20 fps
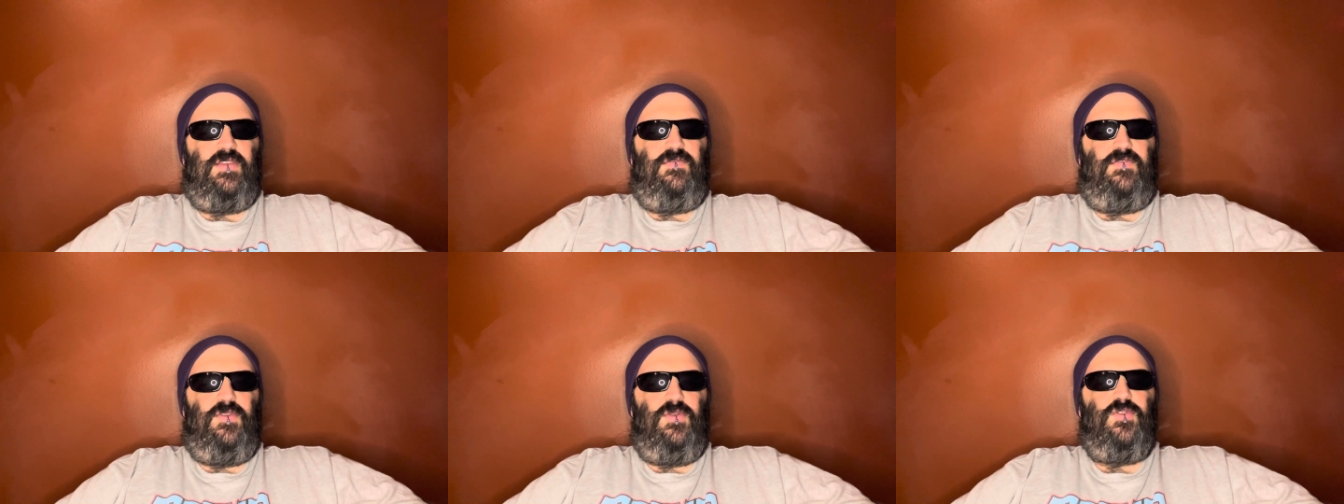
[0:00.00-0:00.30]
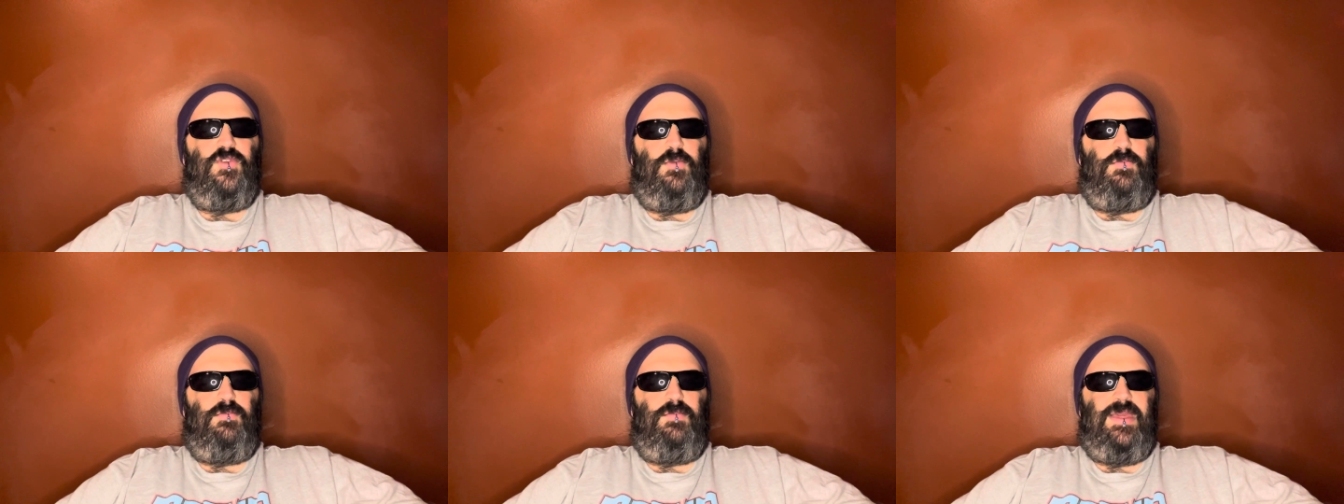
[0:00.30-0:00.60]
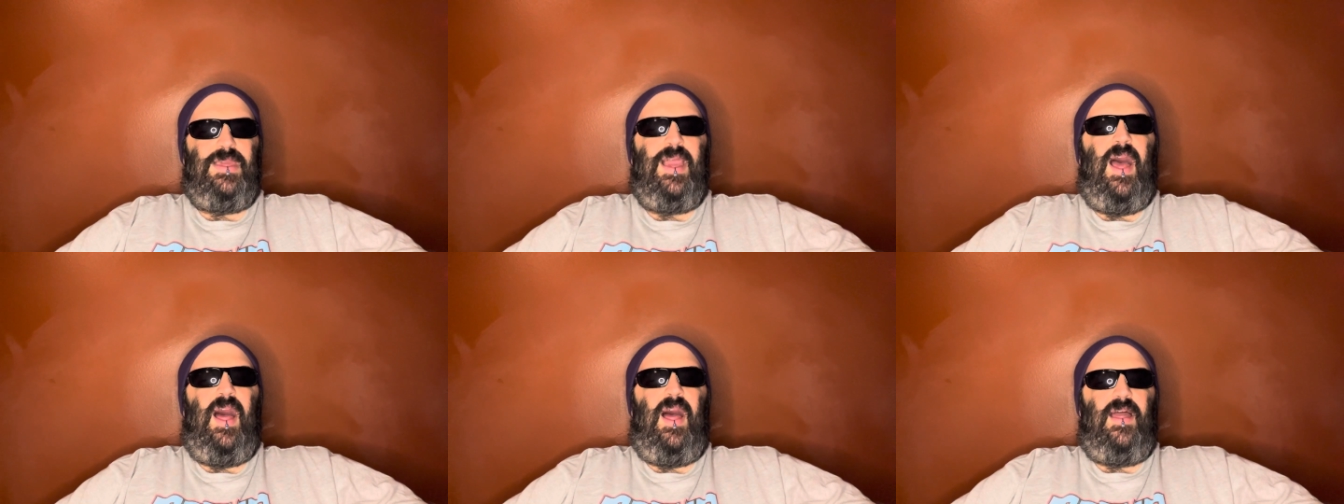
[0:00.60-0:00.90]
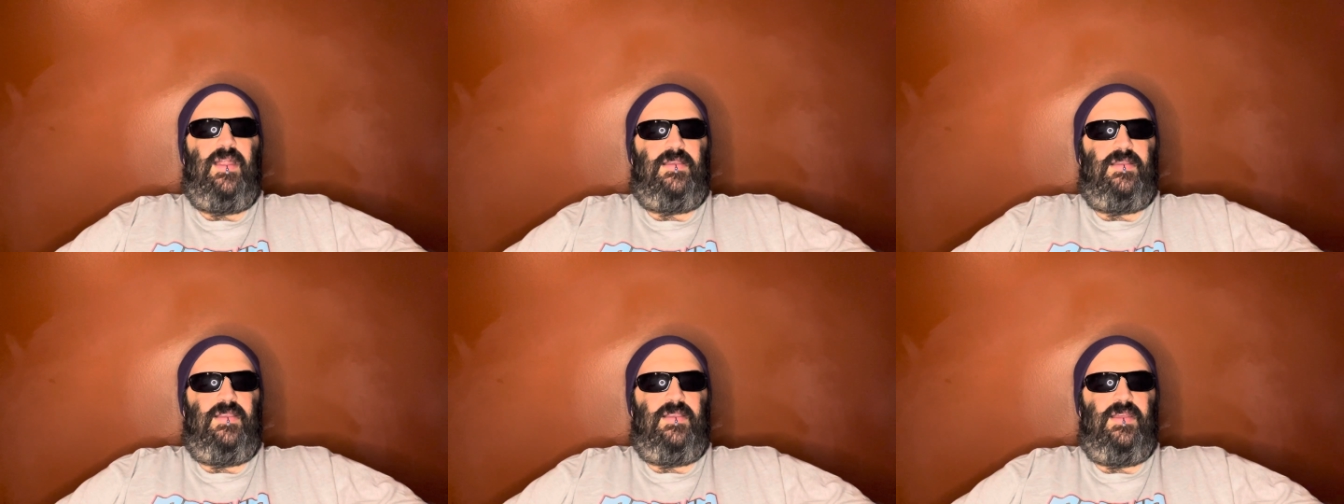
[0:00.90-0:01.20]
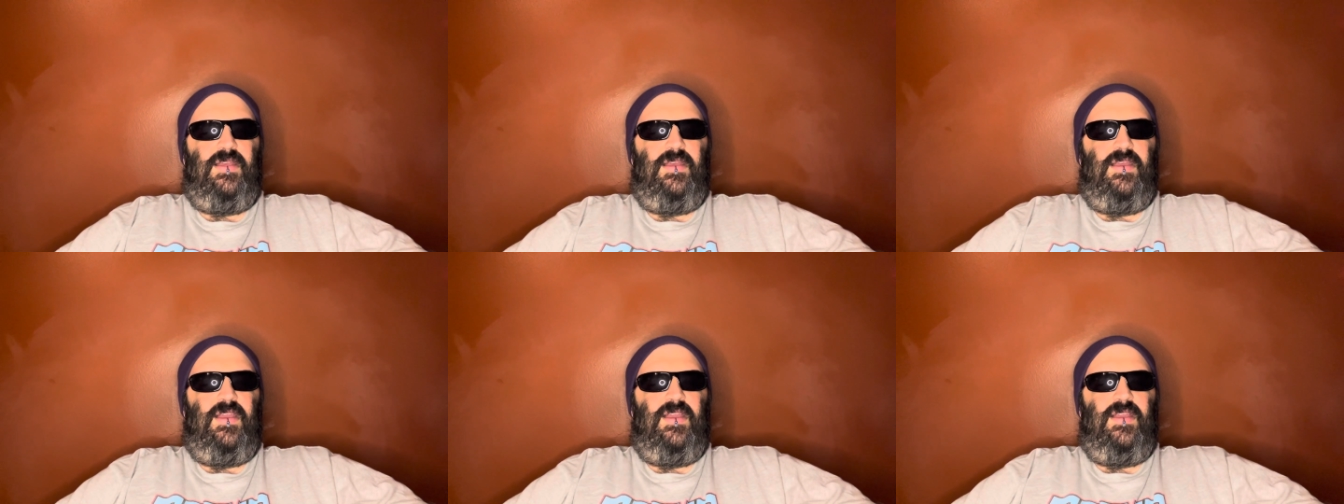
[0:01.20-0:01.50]
a future beyond
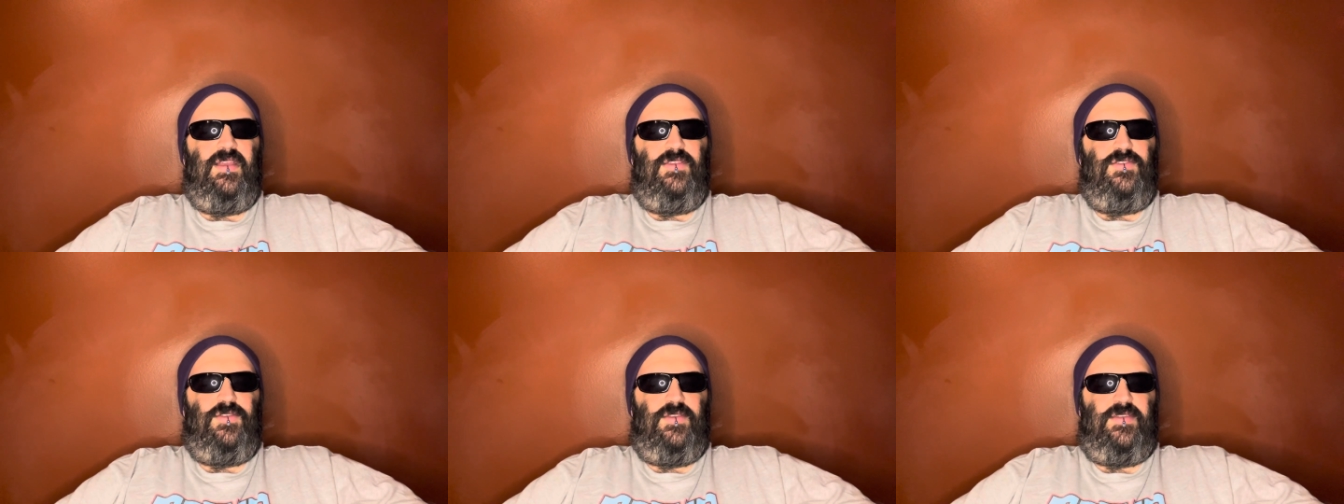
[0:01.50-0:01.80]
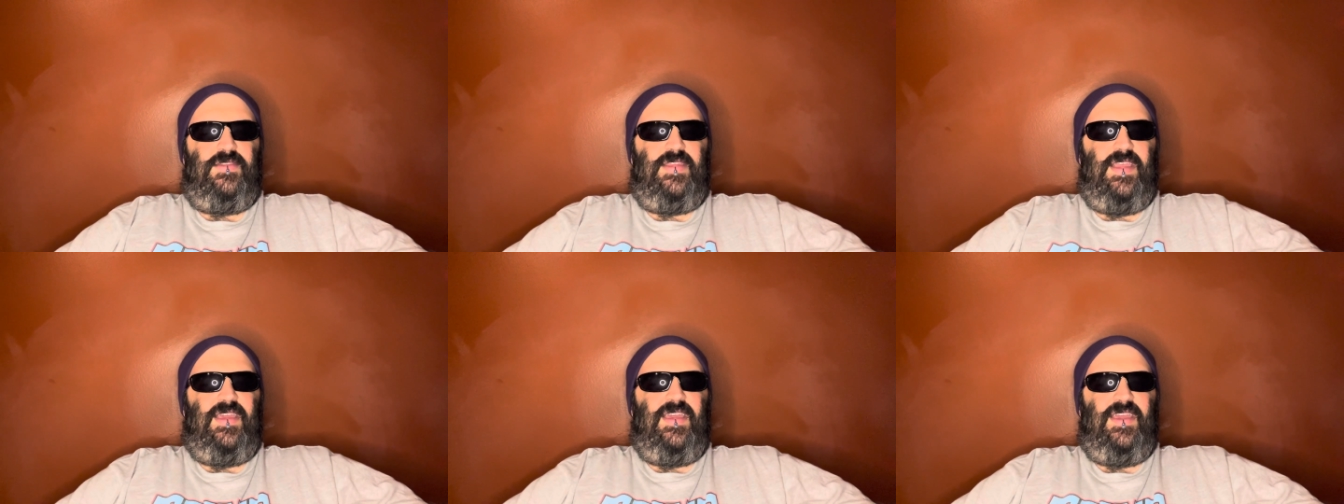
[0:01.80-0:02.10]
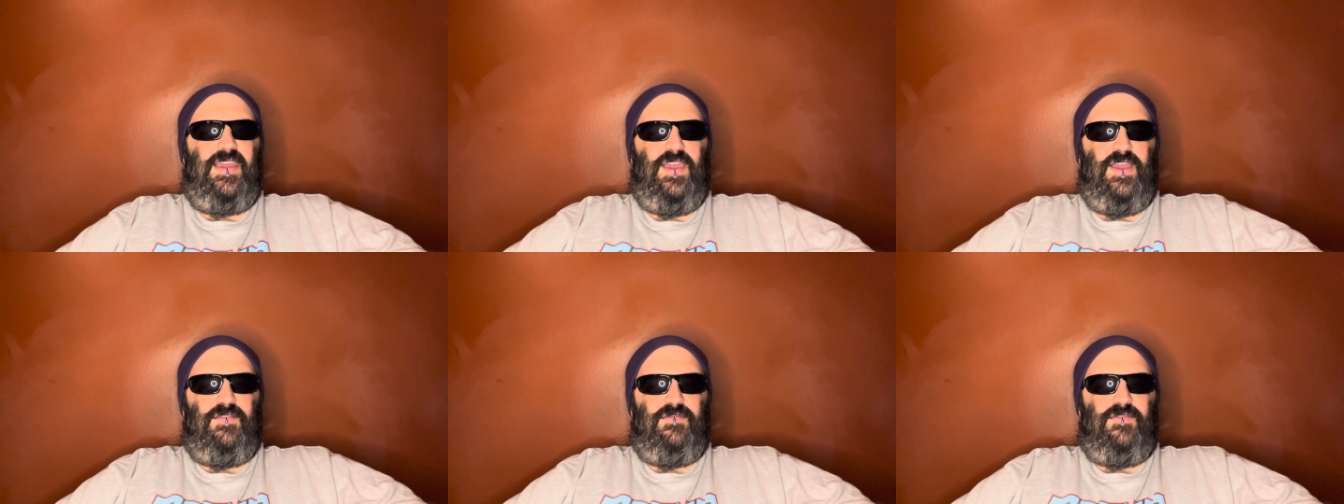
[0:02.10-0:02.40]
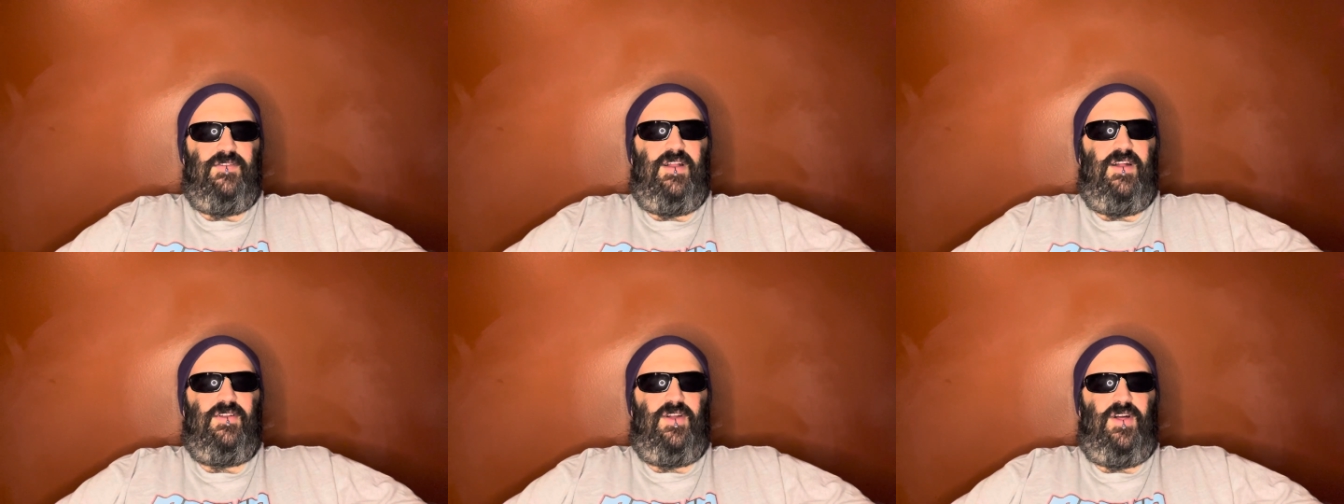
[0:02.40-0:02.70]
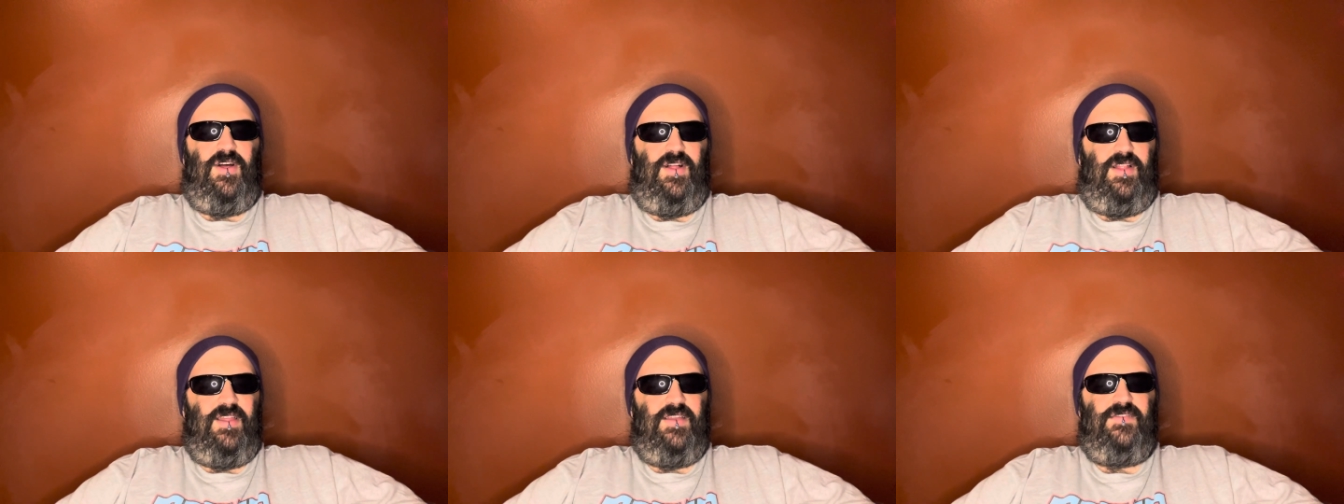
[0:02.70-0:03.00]
just taking care of her
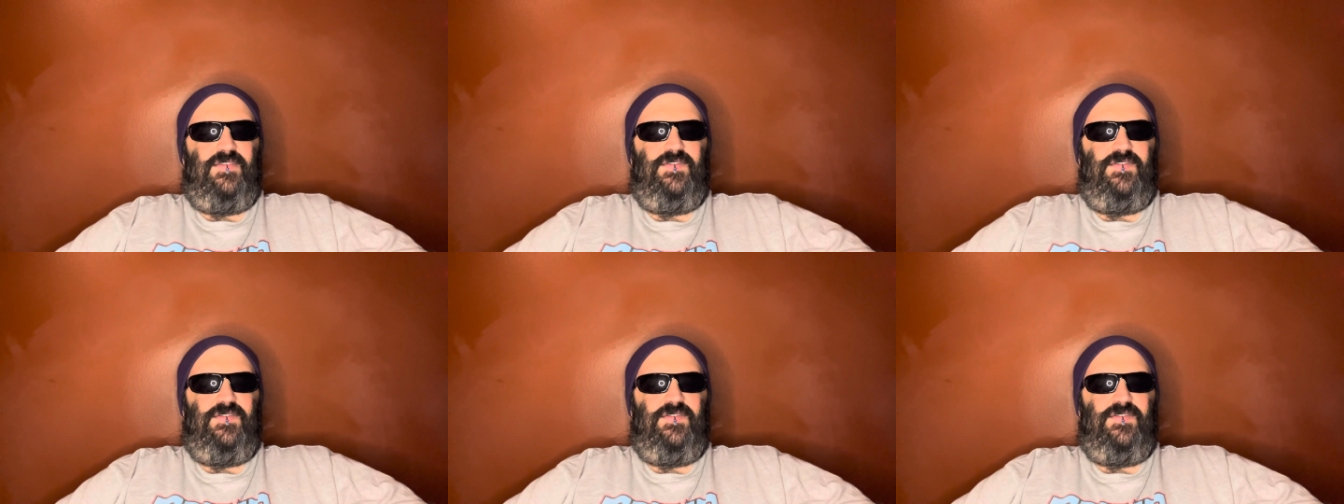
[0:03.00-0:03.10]
alcoholic